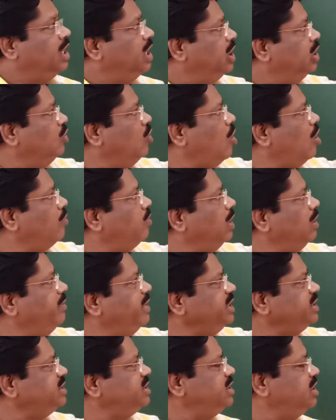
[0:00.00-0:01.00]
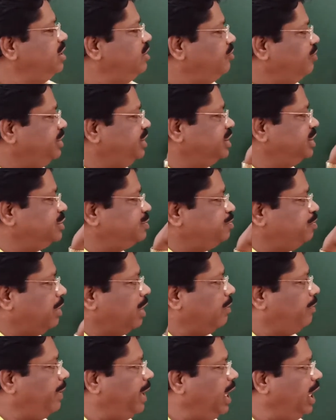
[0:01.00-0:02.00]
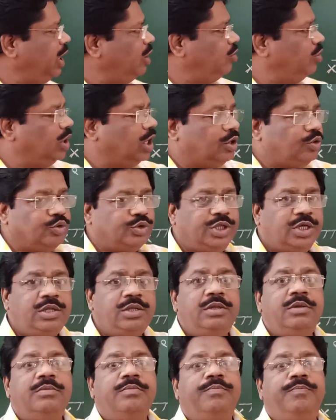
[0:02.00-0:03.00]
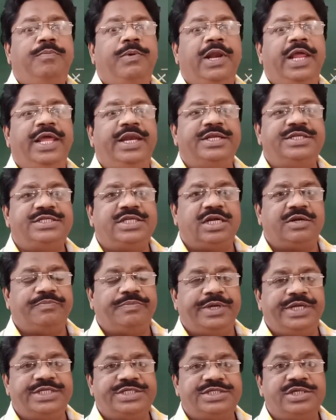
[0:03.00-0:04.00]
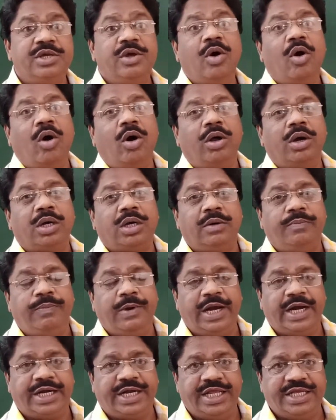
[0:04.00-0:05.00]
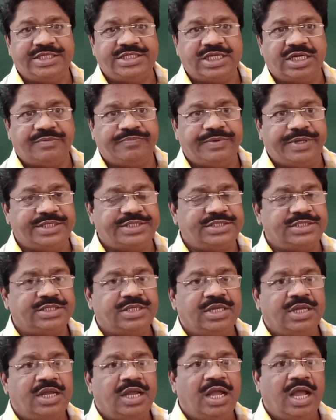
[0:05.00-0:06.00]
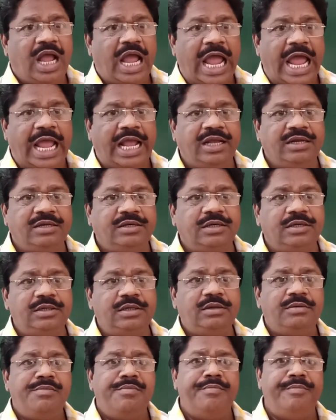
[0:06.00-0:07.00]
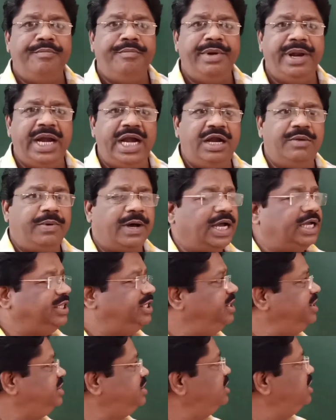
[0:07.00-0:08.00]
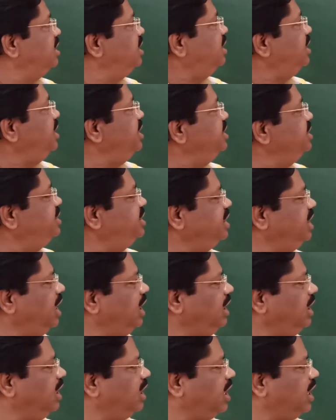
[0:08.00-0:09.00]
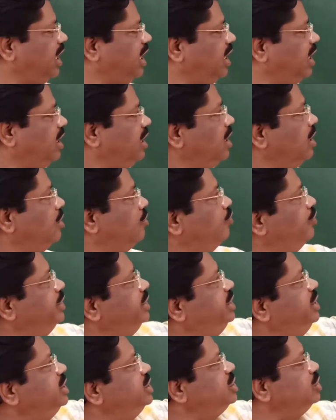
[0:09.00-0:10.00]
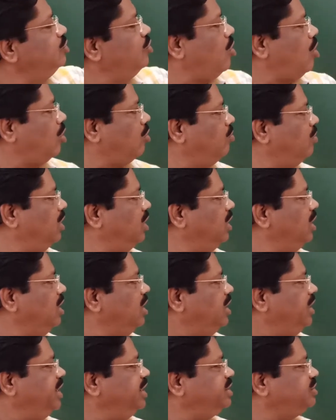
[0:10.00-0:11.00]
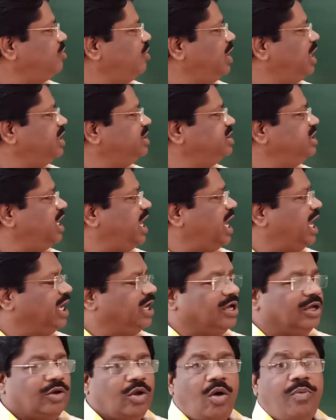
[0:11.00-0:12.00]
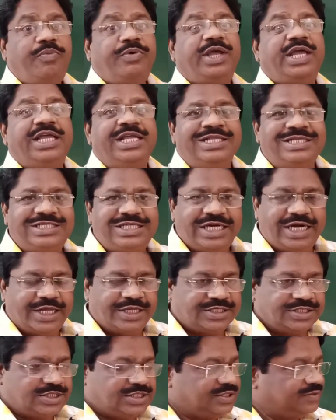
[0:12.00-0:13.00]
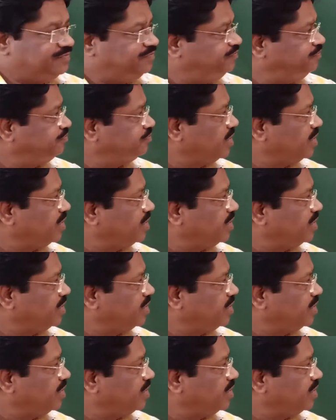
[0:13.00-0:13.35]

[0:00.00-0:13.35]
Normal means which is perpendicular to the plane surface or reflecting surface. Angle made by this incident ray with this normal is called as the angle of incidence.